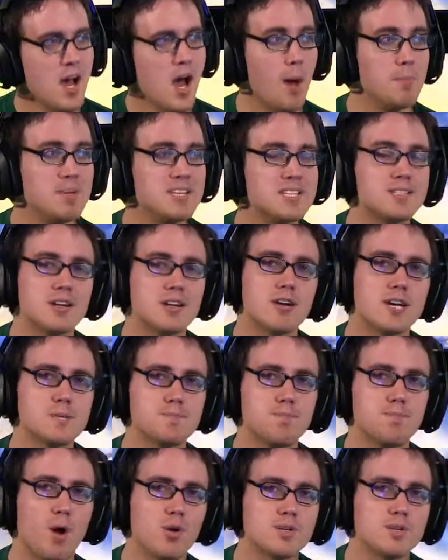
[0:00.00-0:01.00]
A
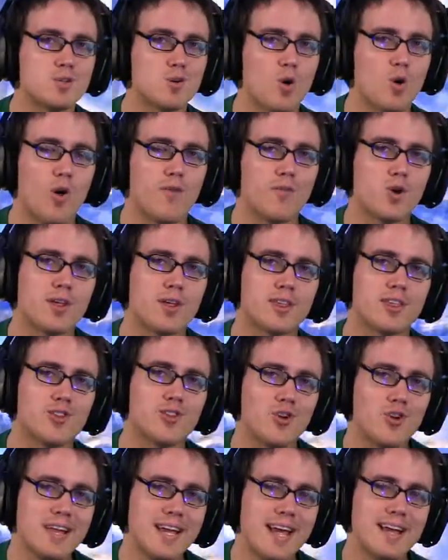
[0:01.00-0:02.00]
mysterious poster over on a
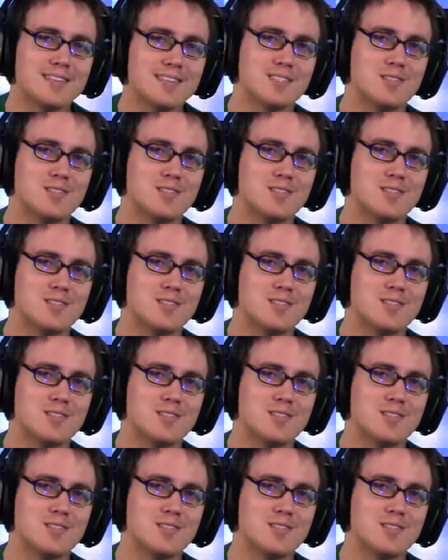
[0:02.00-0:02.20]
38